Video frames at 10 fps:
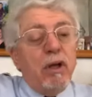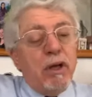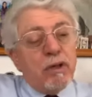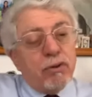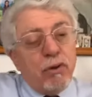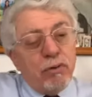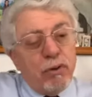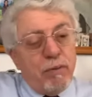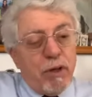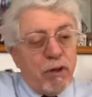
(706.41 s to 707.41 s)
Let's go to
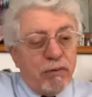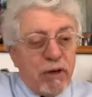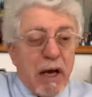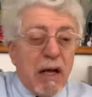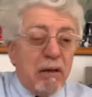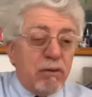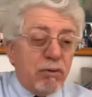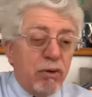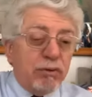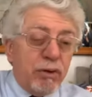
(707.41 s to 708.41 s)
the man of God.
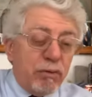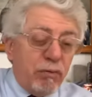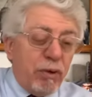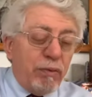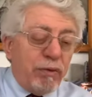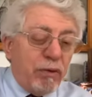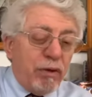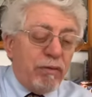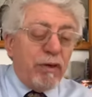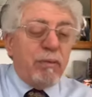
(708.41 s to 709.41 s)
Saul says, well, we don't
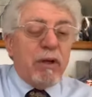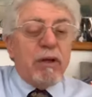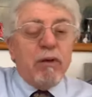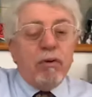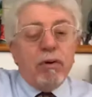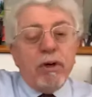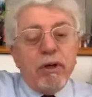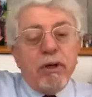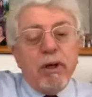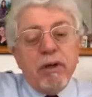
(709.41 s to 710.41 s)
have any money or
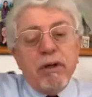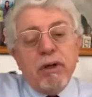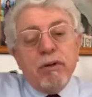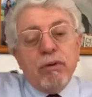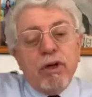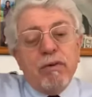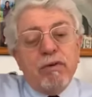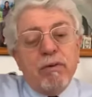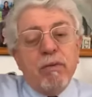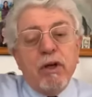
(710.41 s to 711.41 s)
anything to give
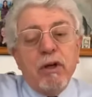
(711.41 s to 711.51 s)
him.